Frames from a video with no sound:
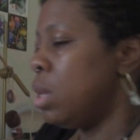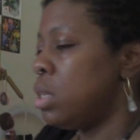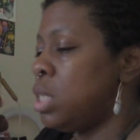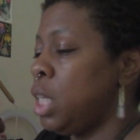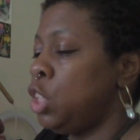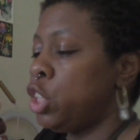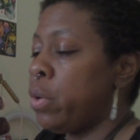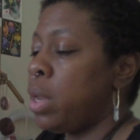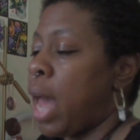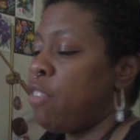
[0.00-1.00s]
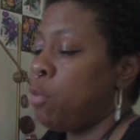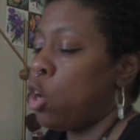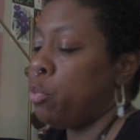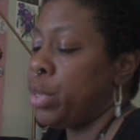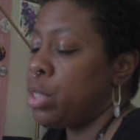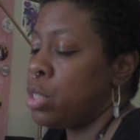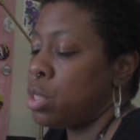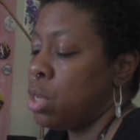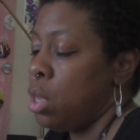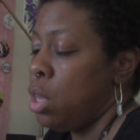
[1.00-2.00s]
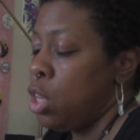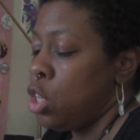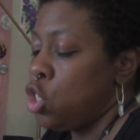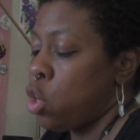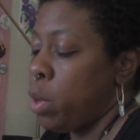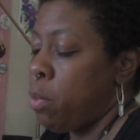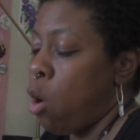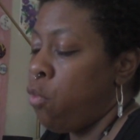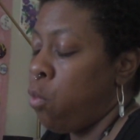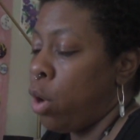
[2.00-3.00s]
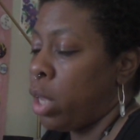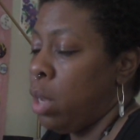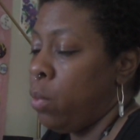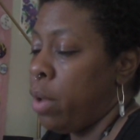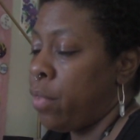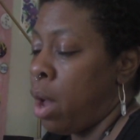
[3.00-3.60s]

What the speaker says: Teacher and life purpose. So we're both working with